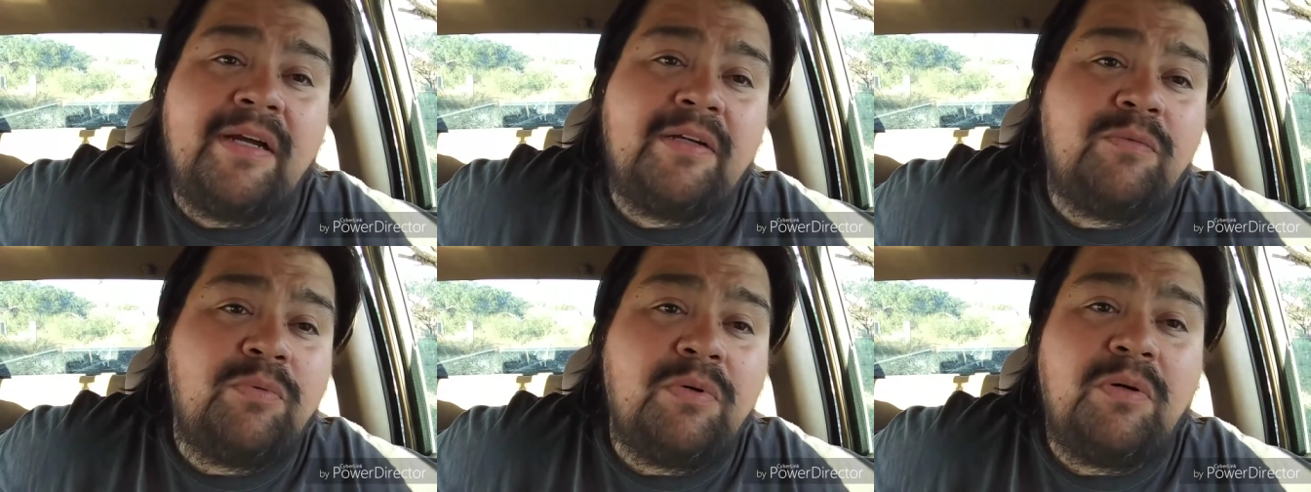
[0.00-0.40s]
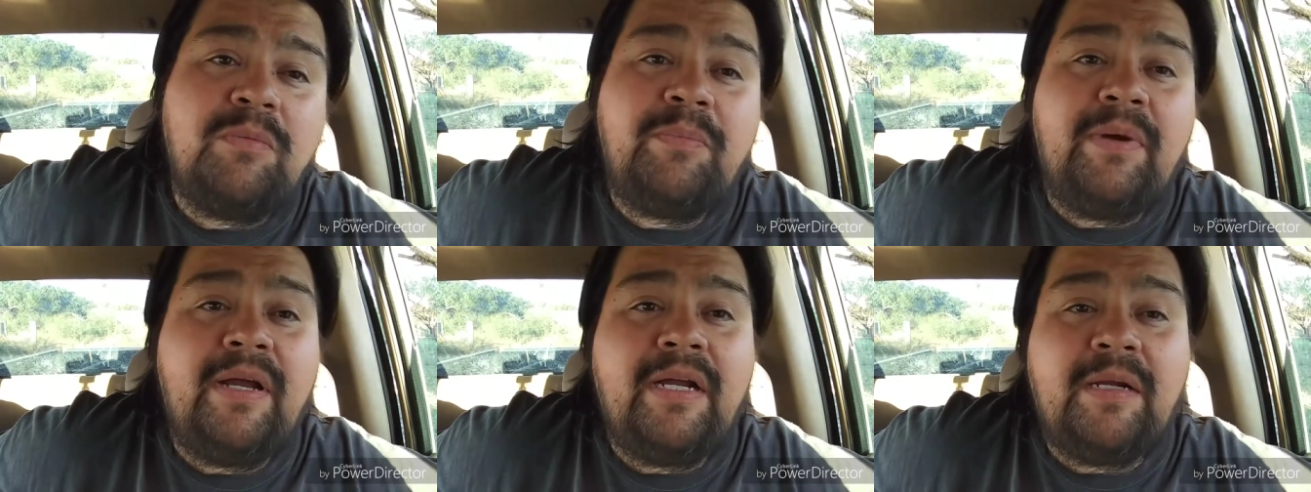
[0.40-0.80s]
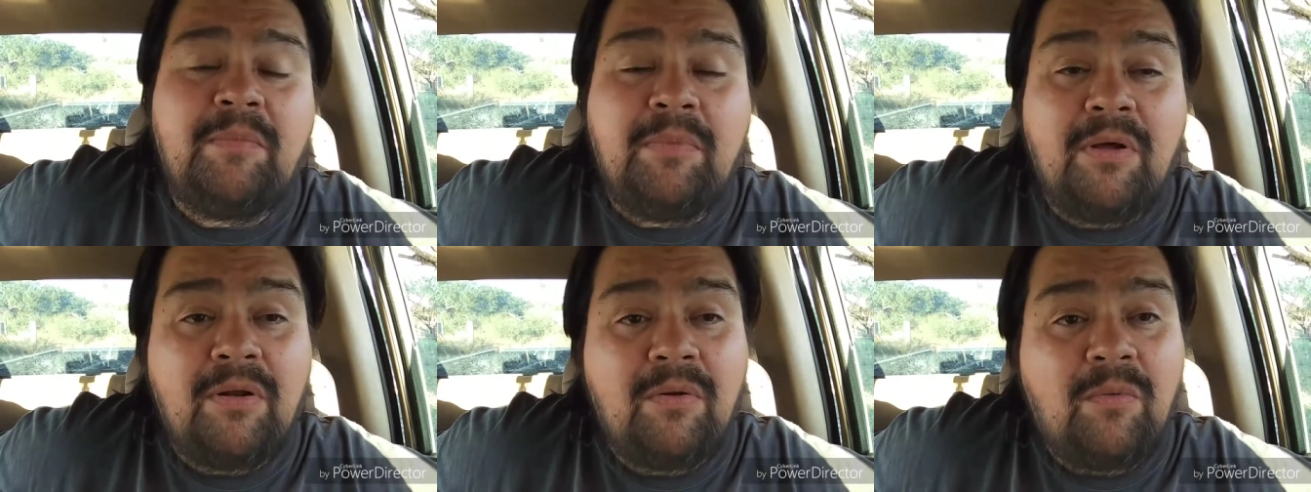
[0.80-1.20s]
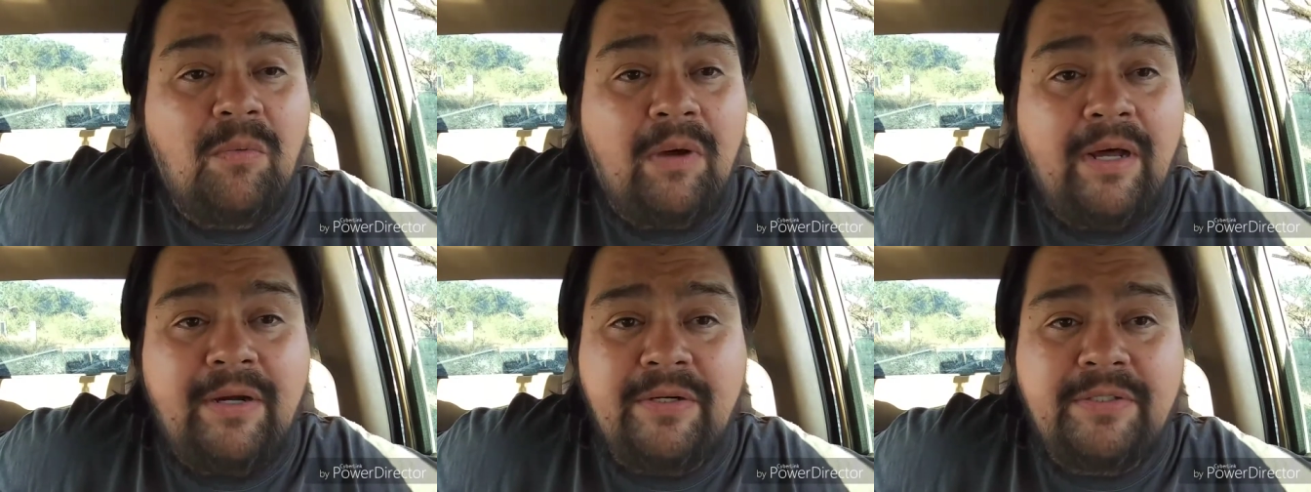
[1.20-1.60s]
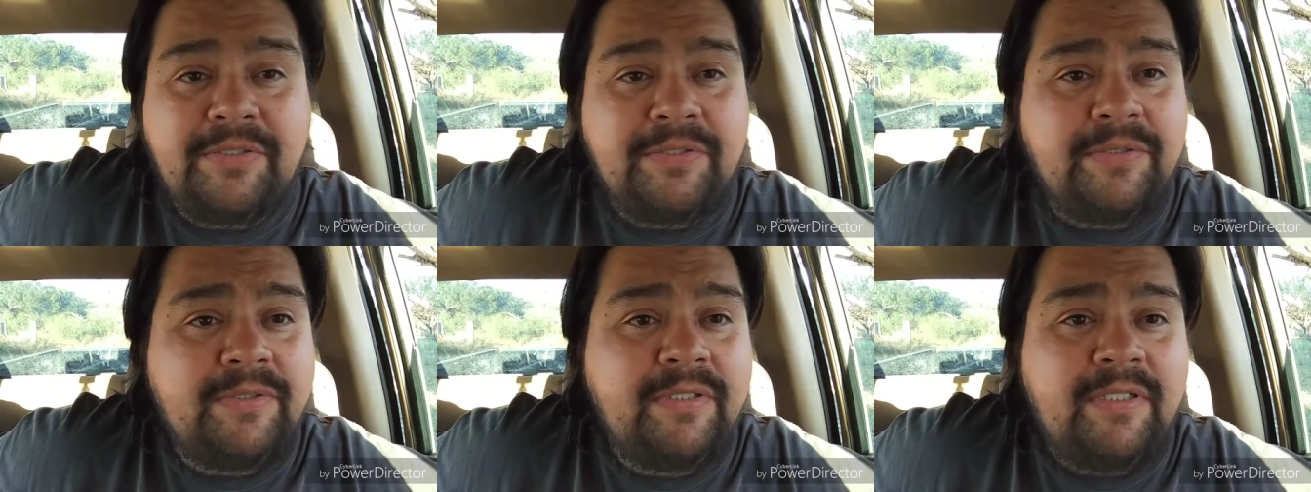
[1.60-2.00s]
a 12 pack, a bottle of wine or
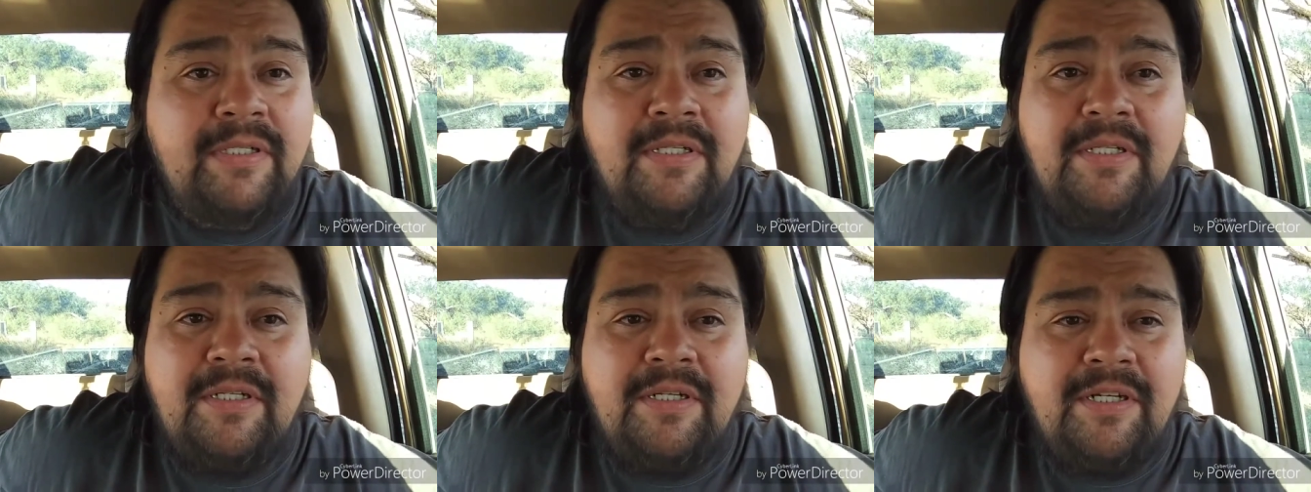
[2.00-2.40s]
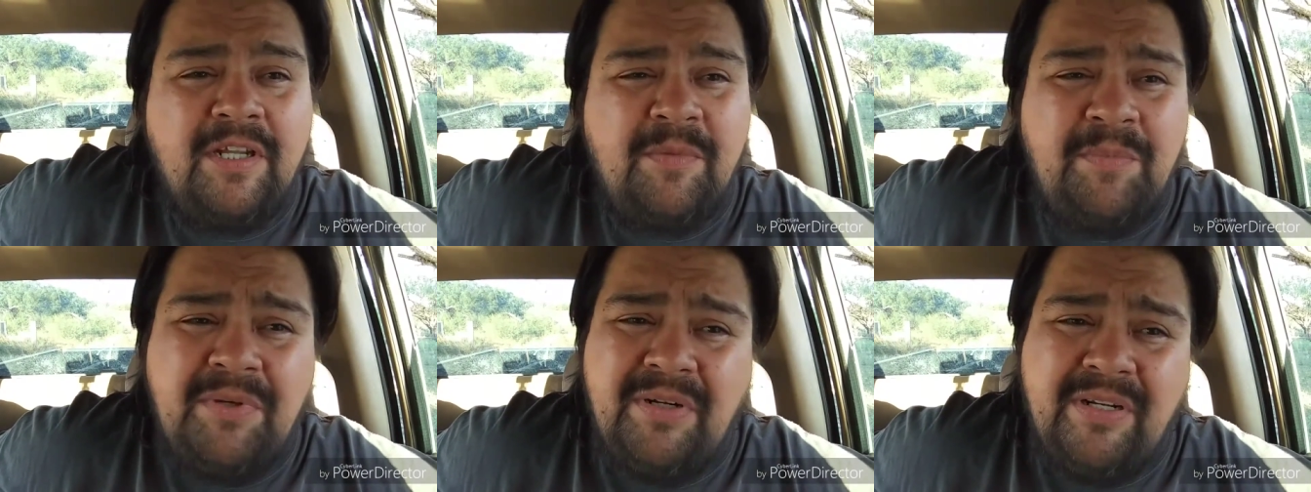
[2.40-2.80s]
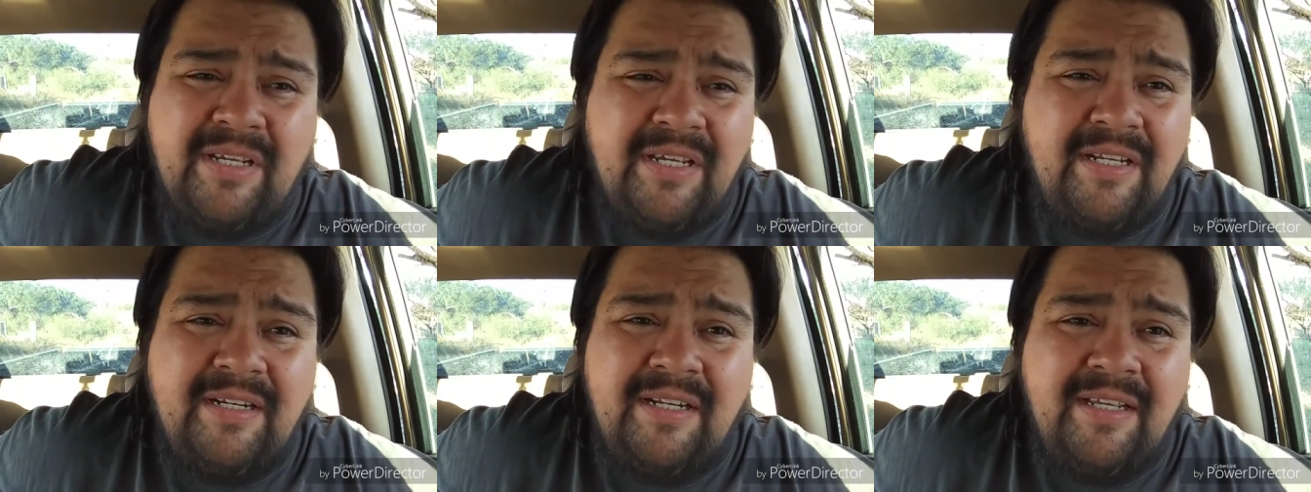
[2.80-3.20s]
two, communicate.